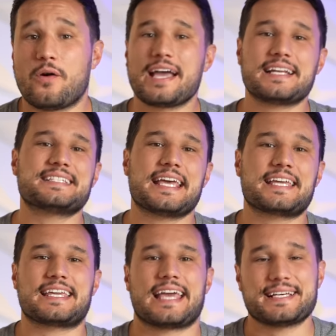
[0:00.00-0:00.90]
ahead and take
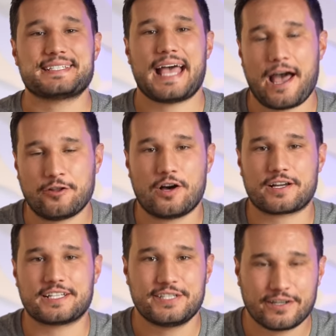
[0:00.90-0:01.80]
a guess how long
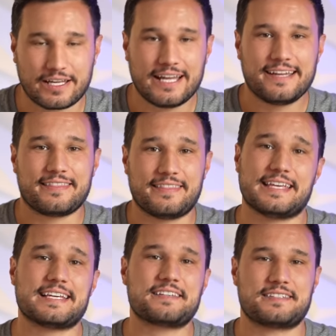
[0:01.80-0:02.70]
it took
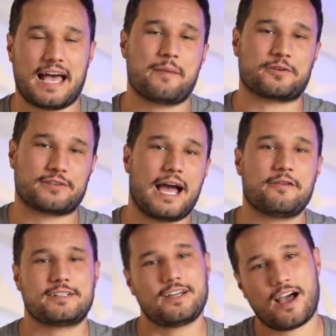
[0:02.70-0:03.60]
this time
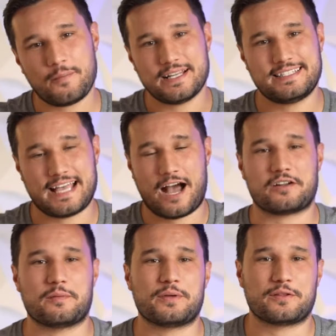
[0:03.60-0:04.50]
around. Comment
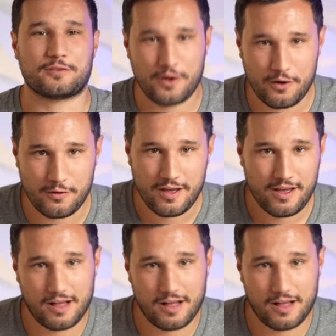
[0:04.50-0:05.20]
down below.